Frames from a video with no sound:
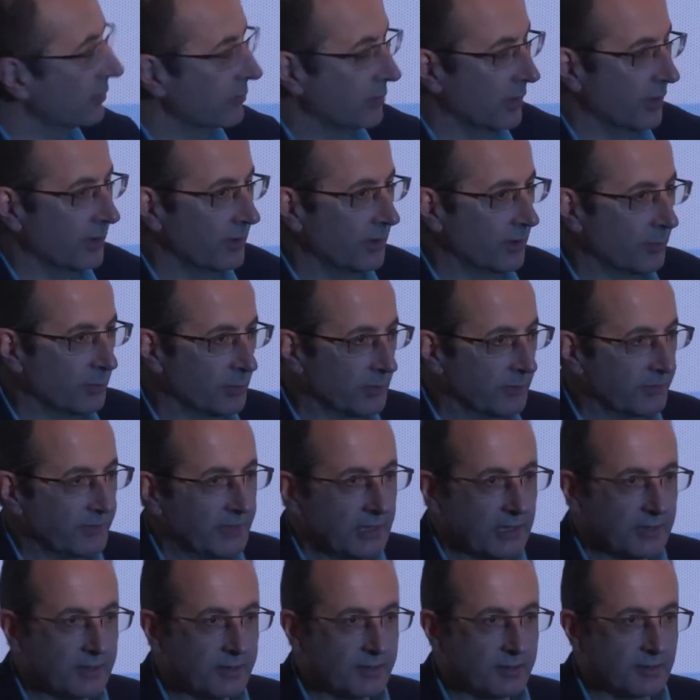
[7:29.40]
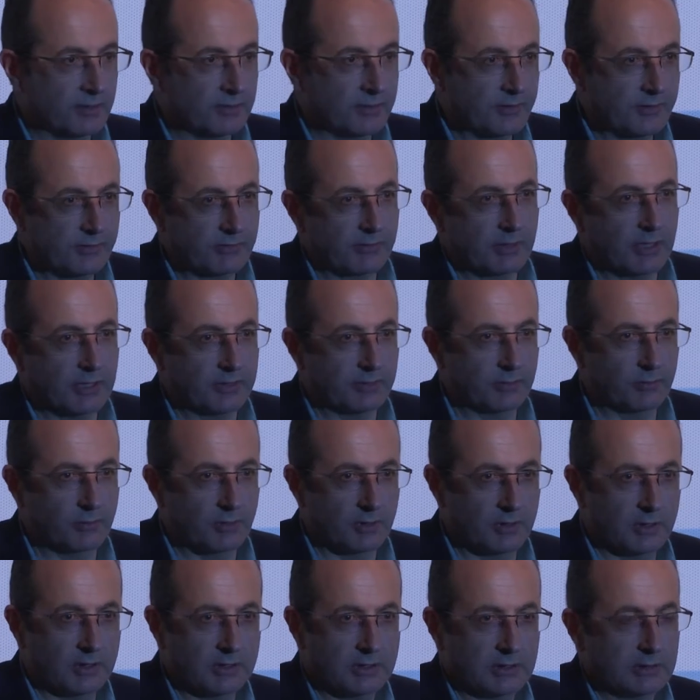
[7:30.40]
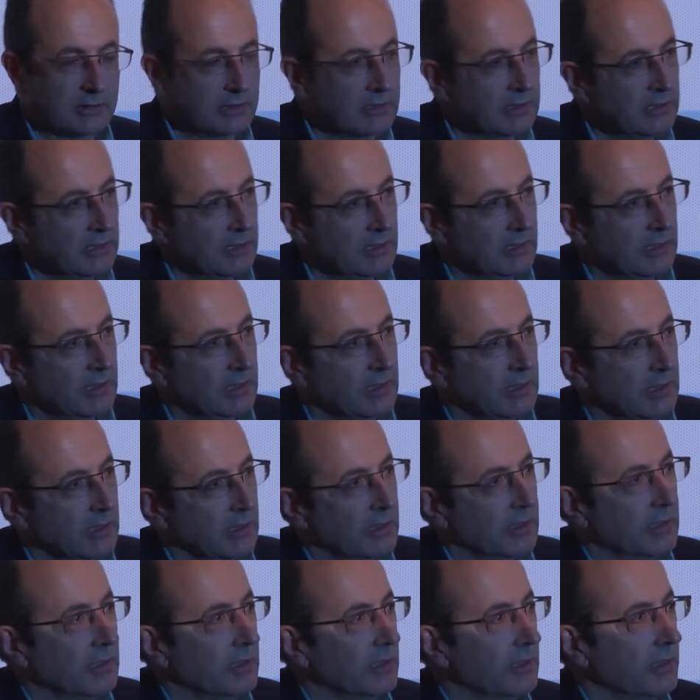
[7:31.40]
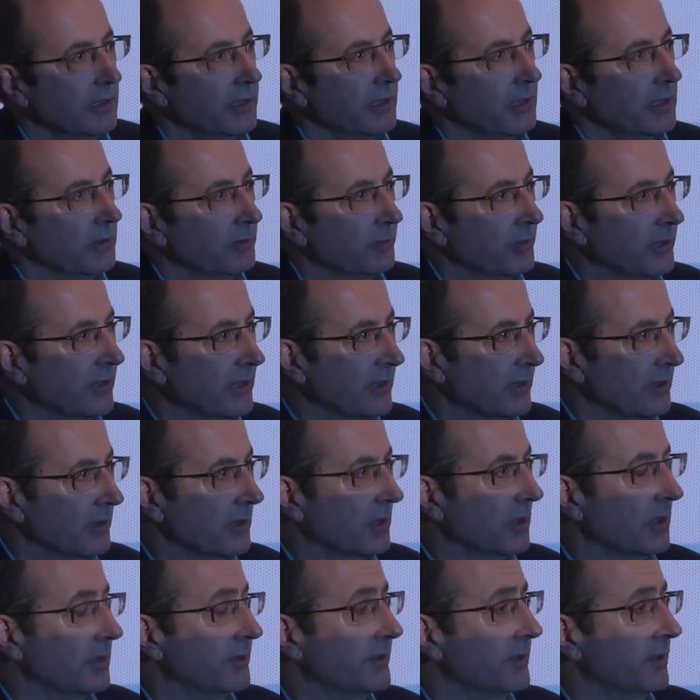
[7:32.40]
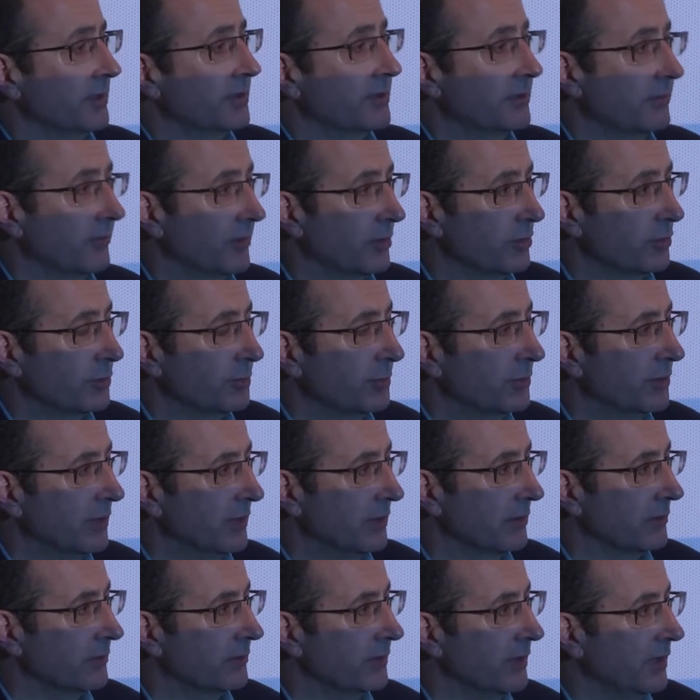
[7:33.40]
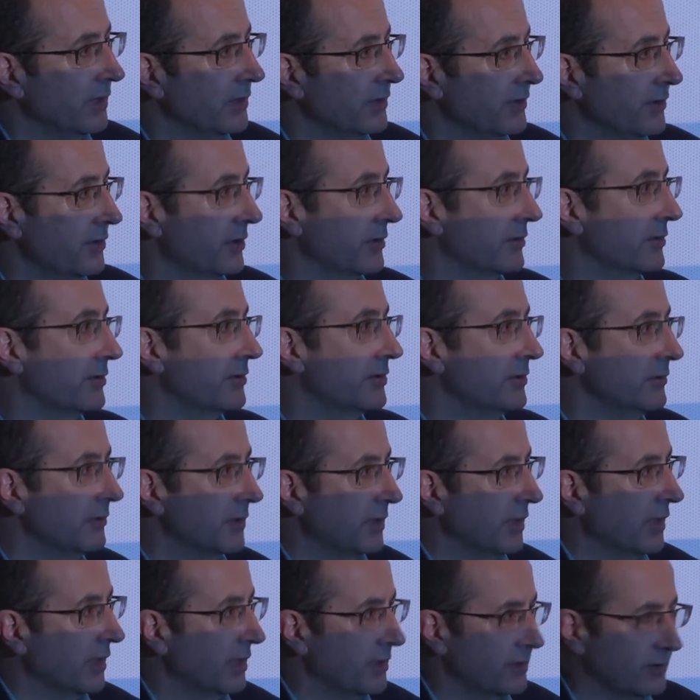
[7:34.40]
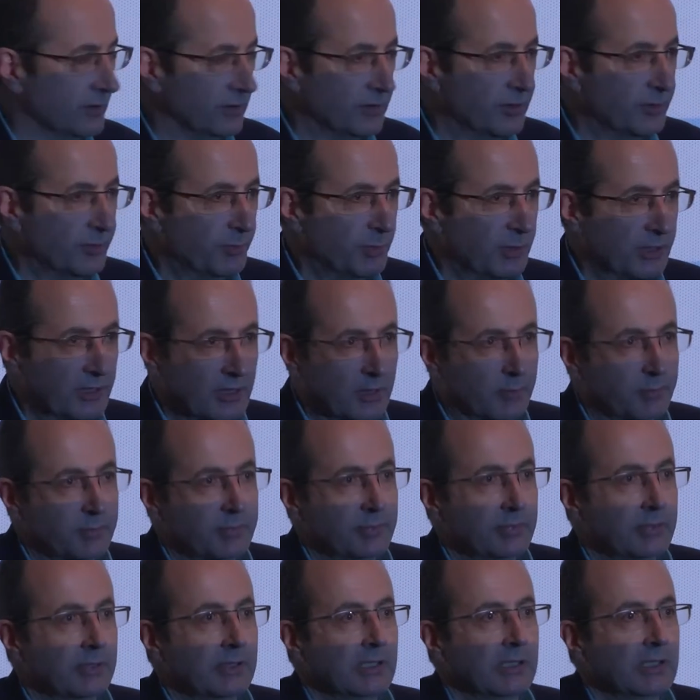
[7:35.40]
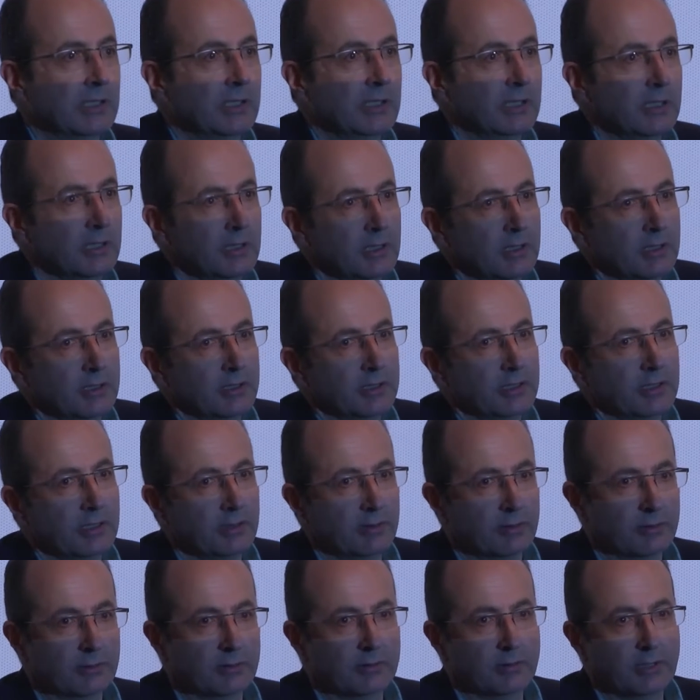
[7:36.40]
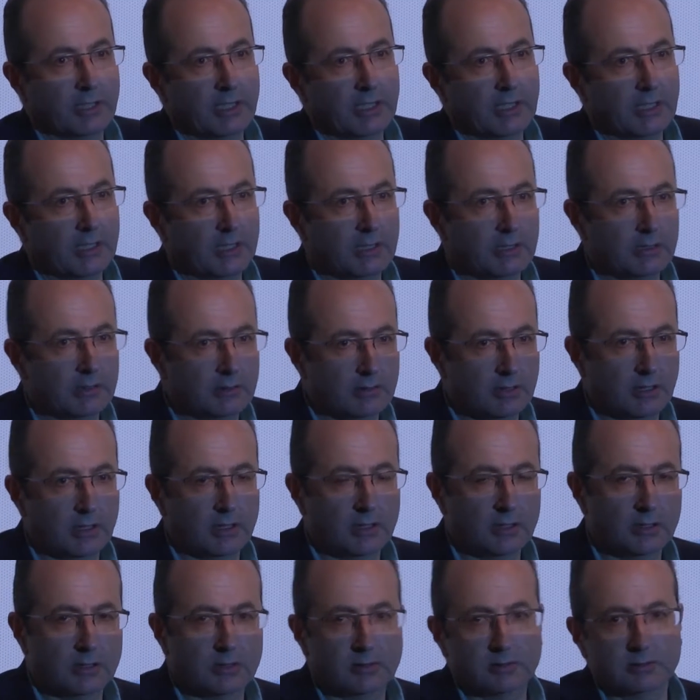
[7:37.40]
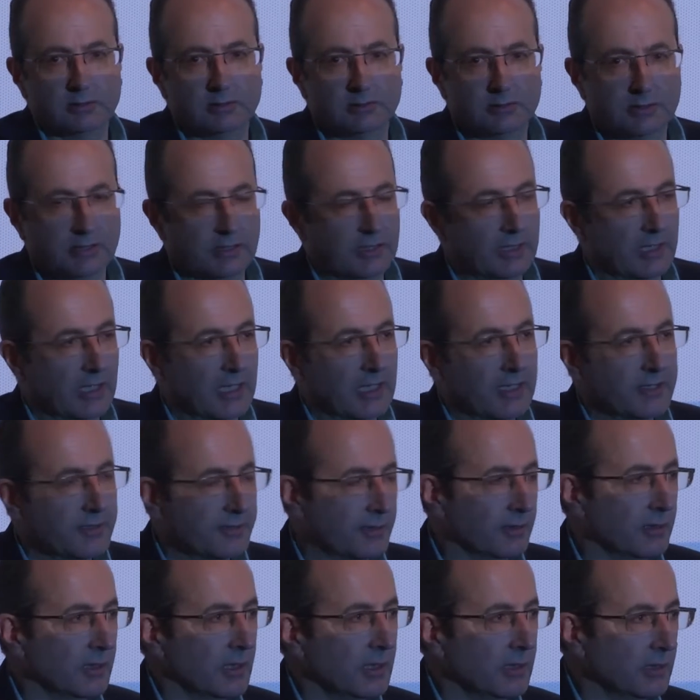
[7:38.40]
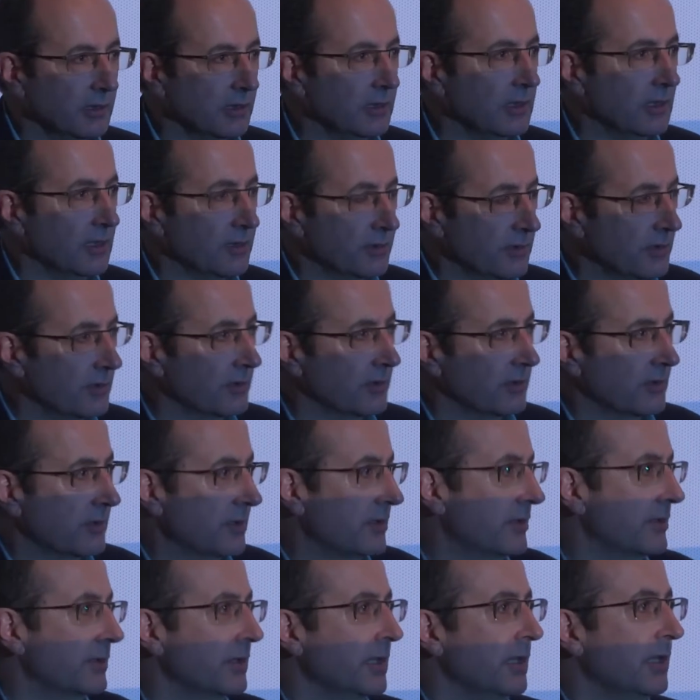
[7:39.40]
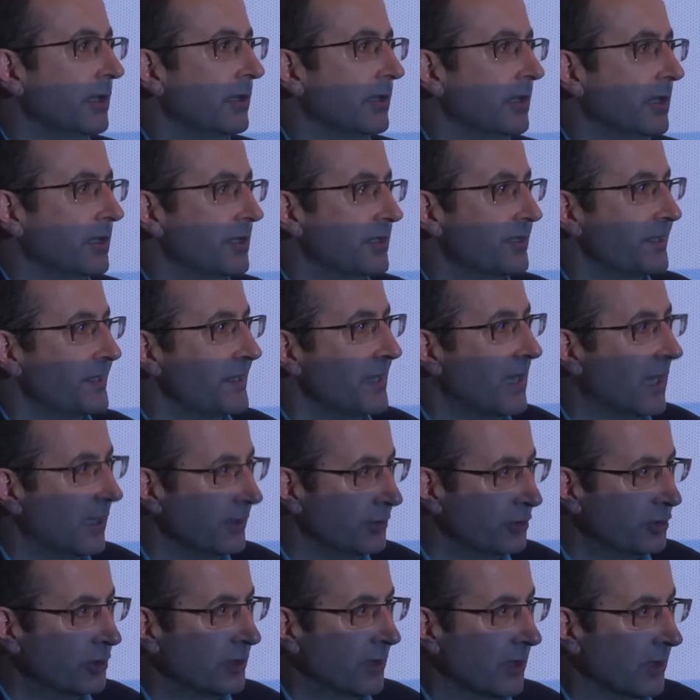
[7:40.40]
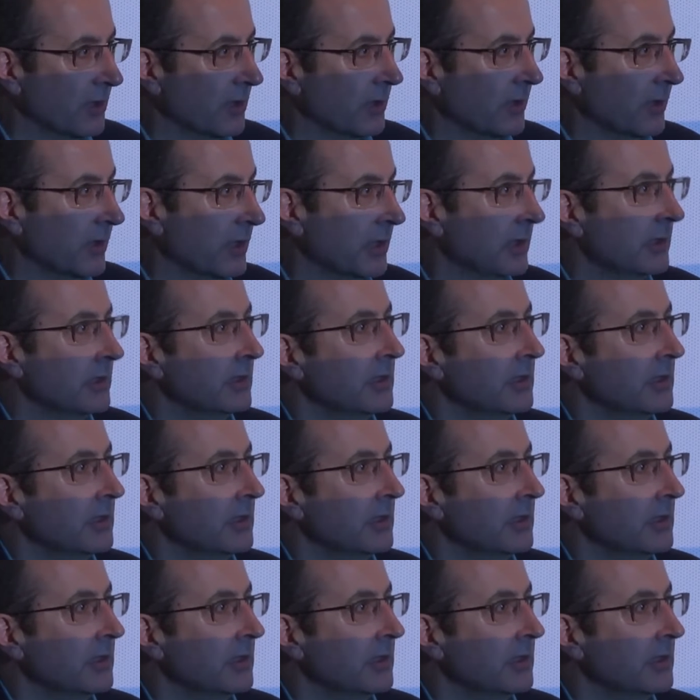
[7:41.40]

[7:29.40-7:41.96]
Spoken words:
quite a number of data centers throughout the world. And within the context of those particular data centers, you can actually spin up either an isolated instance that is not shared